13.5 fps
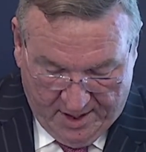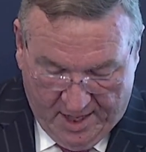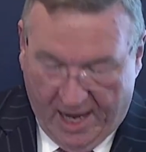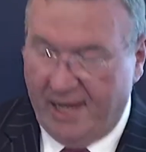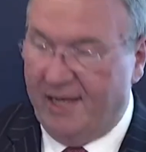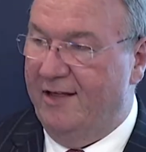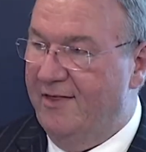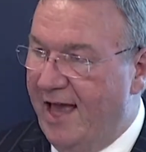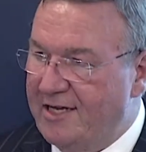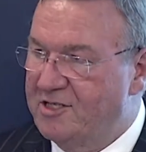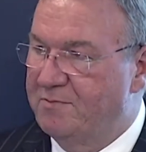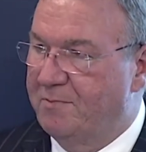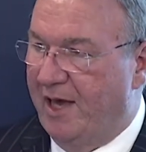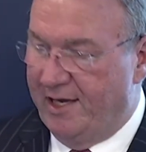And in that
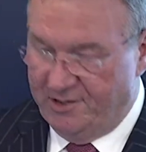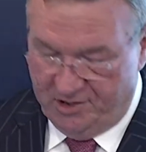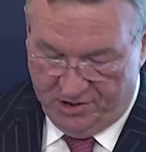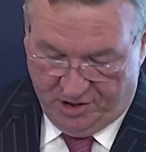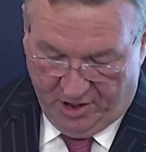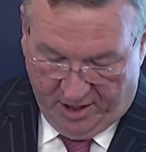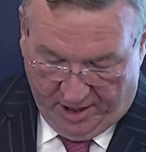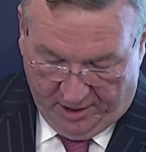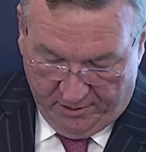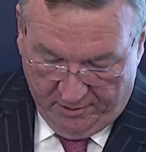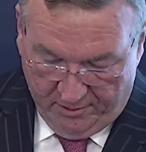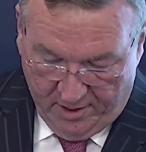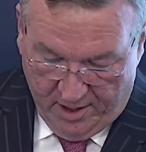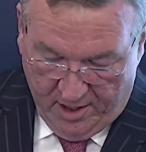space, as you know,
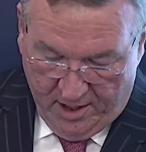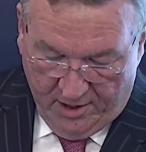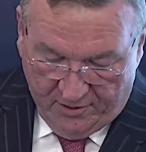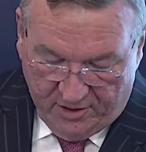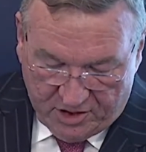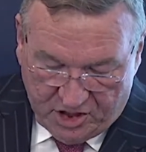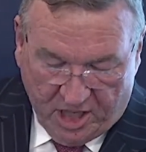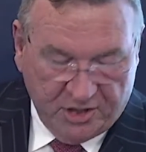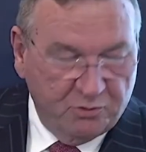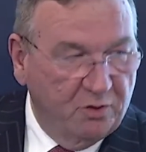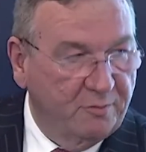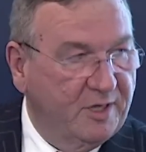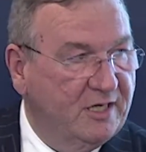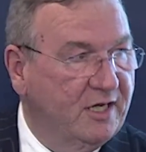the judge
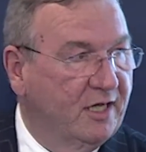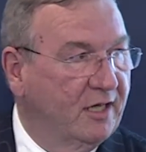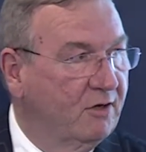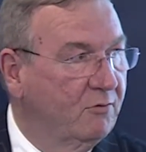will be dealing